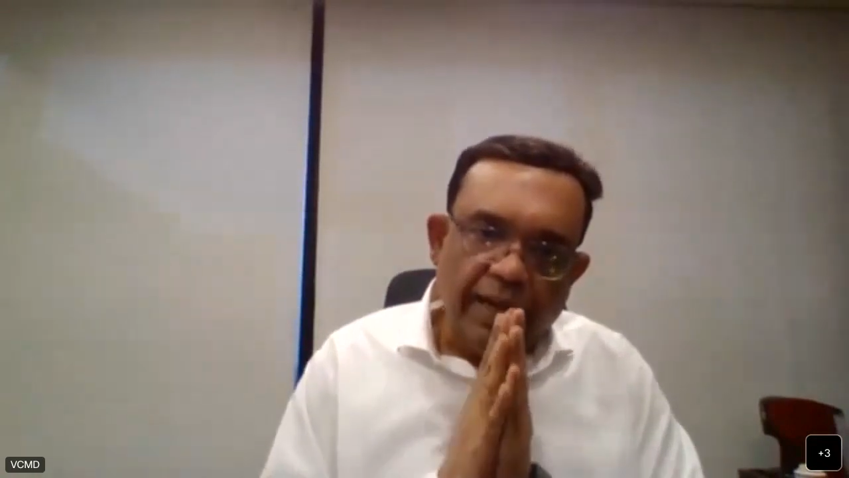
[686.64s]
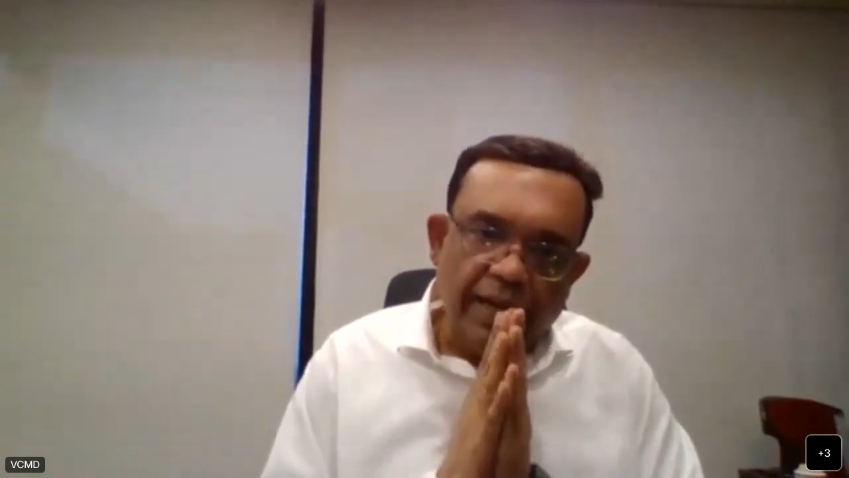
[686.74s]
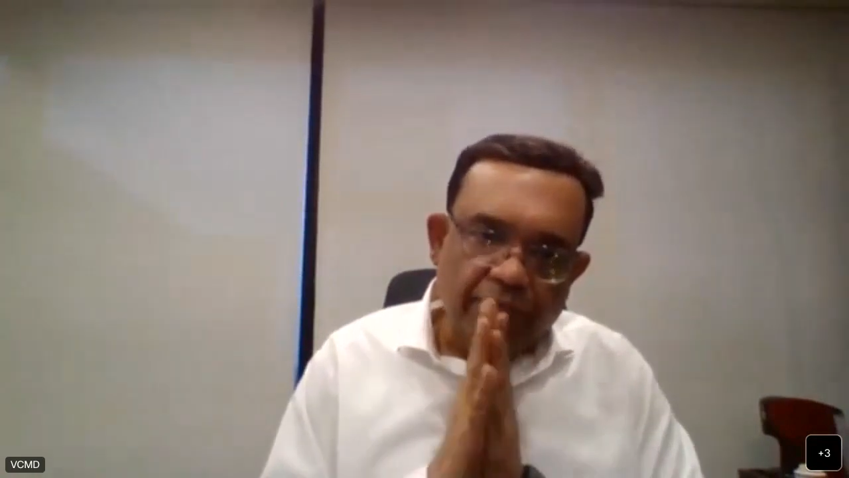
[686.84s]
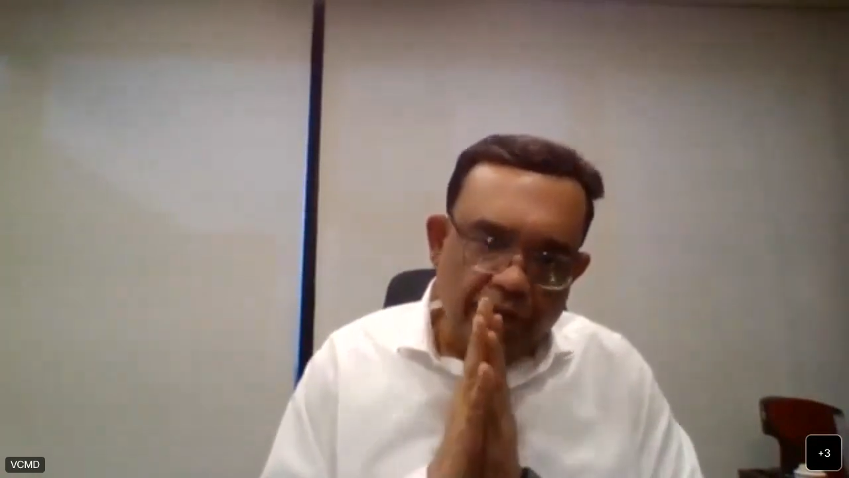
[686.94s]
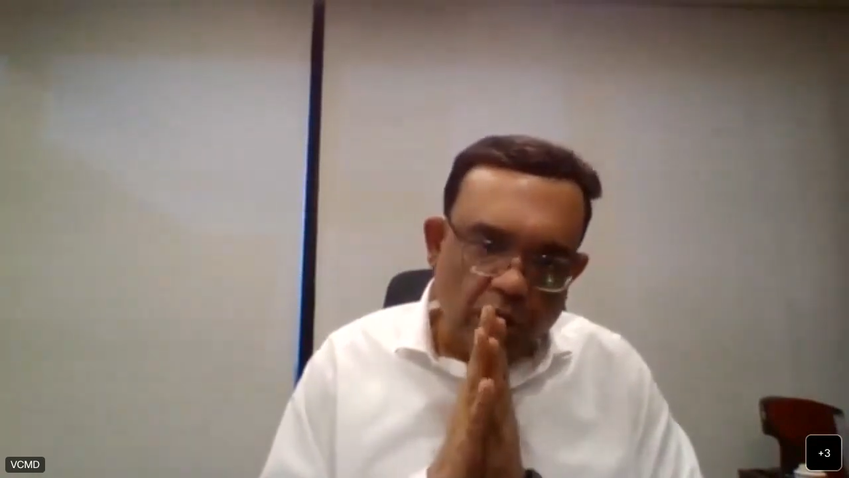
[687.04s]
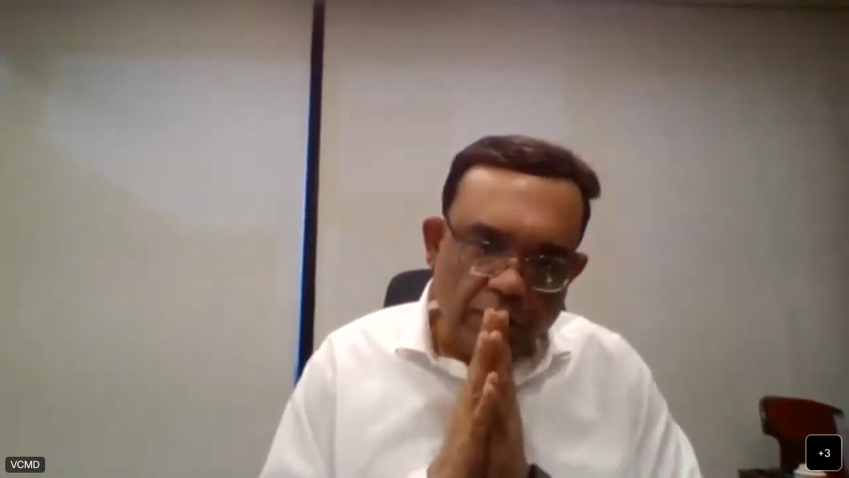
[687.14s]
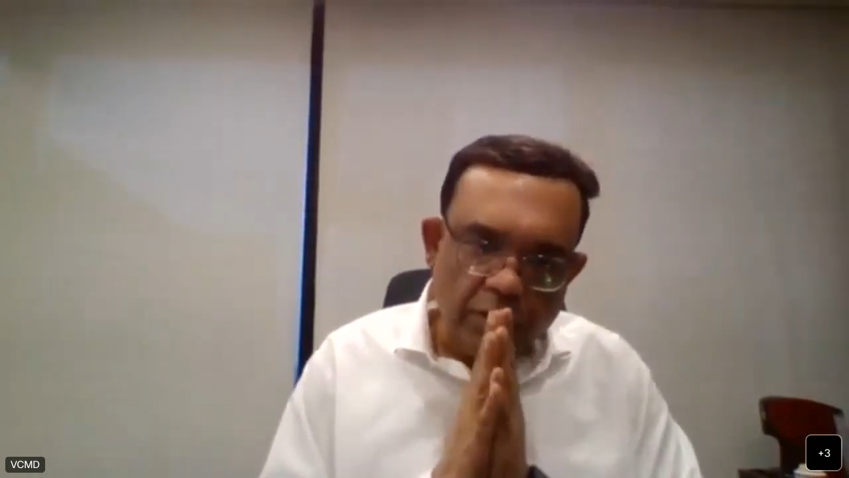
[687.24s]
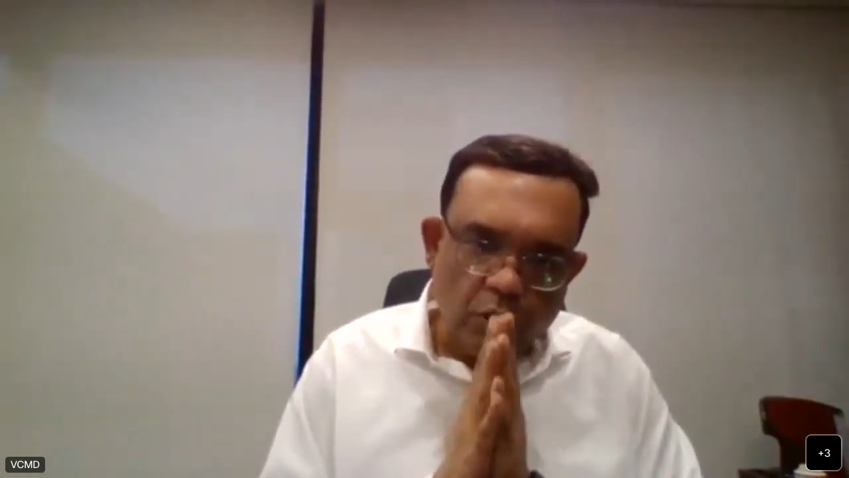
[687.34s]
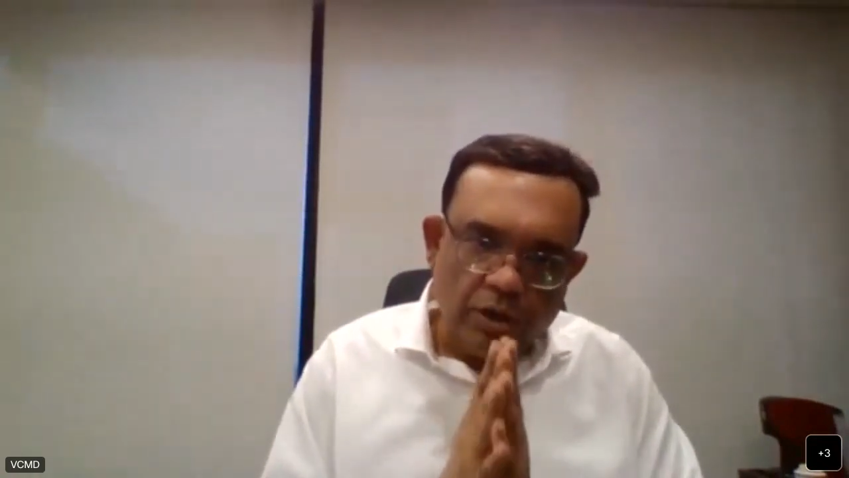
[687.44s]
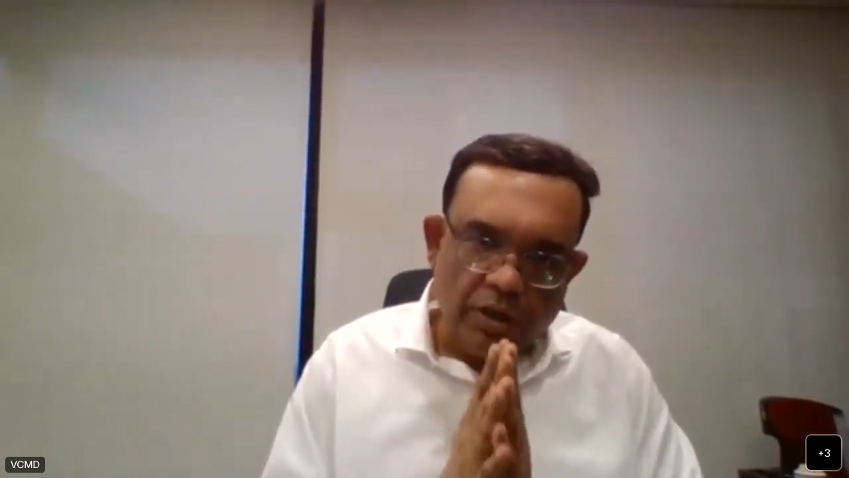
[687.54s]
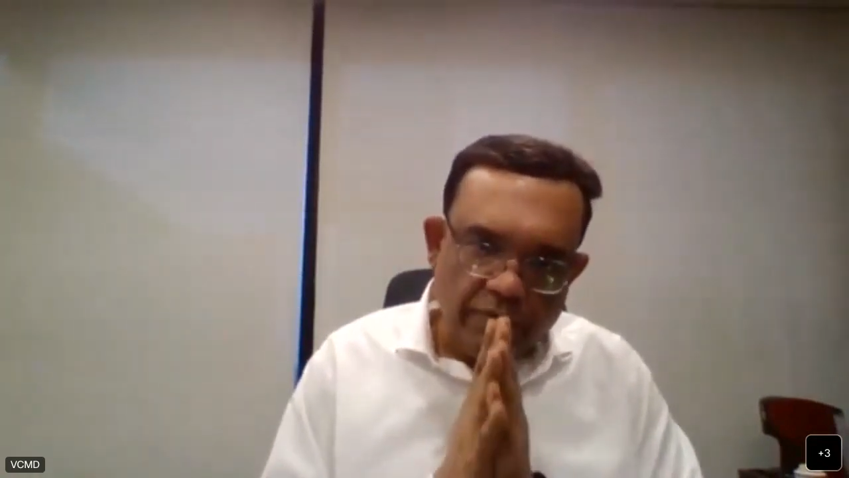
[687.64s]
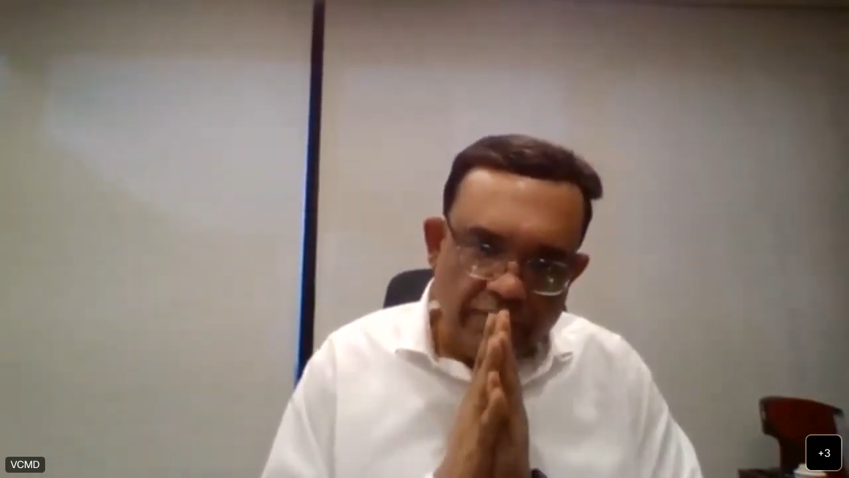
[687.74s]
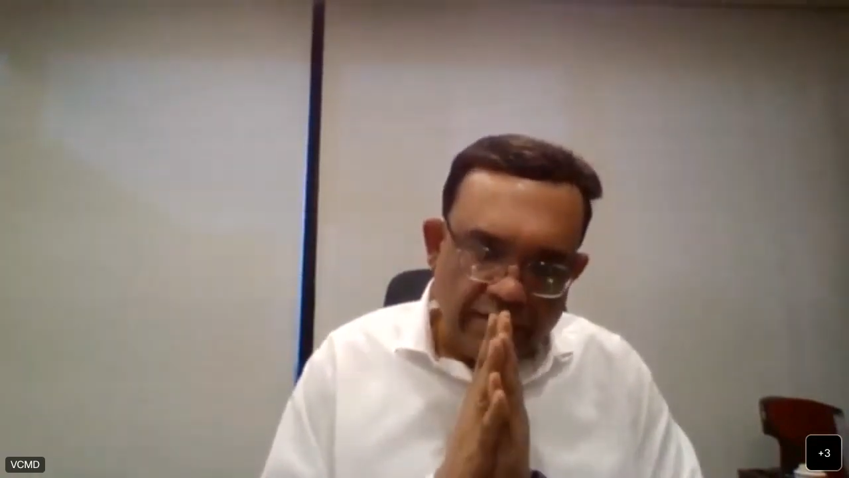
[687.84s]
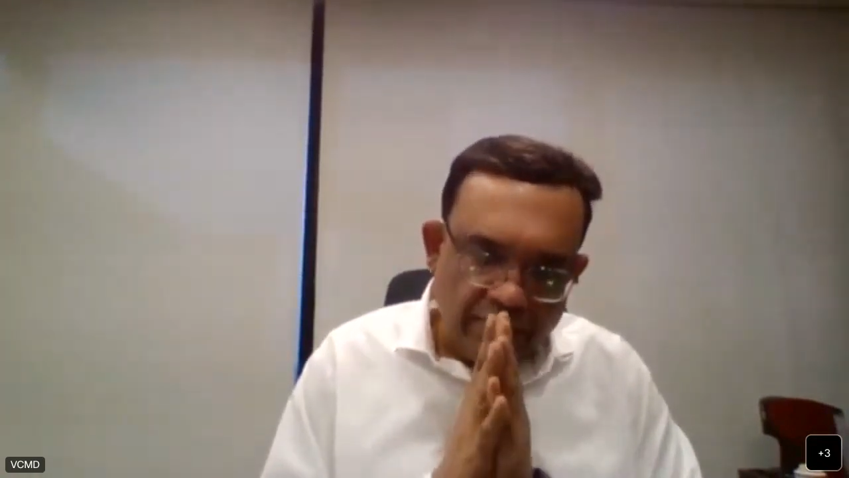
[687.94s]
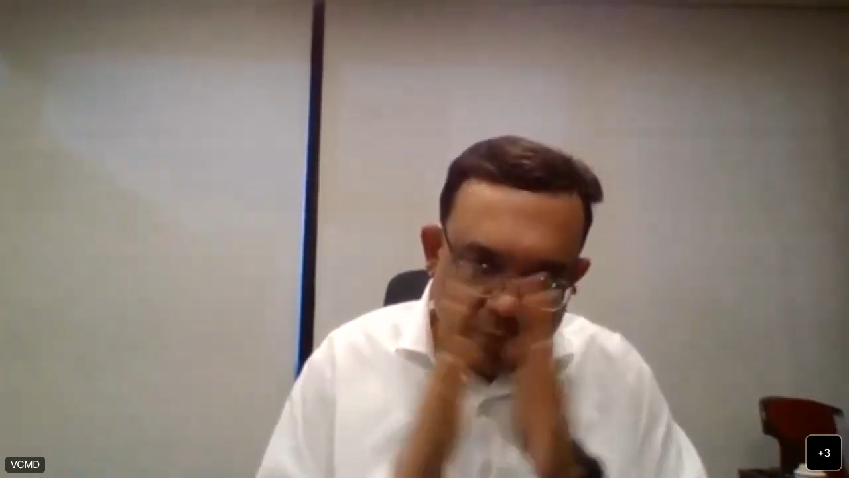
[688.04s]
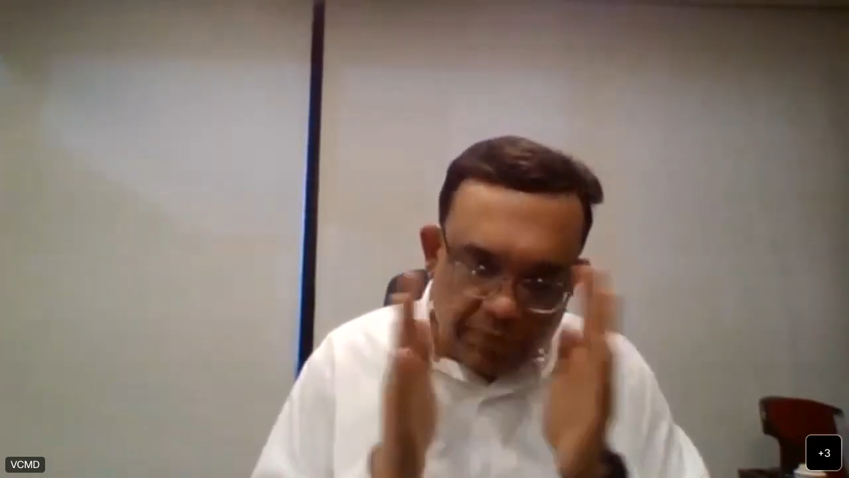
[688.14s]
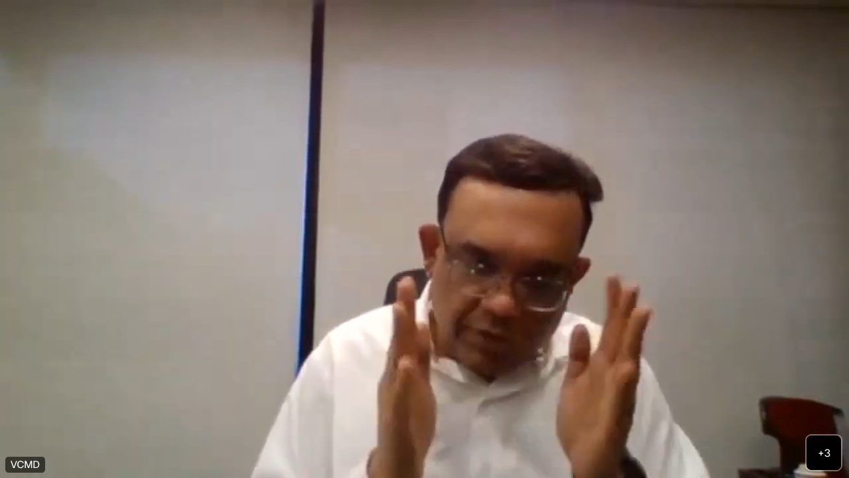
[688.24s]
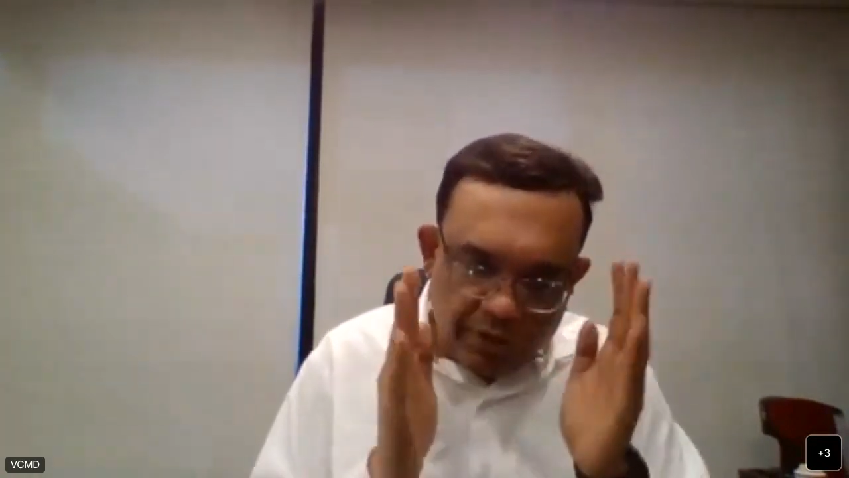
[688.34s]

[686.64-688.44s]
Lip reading: And we got the order. We developed the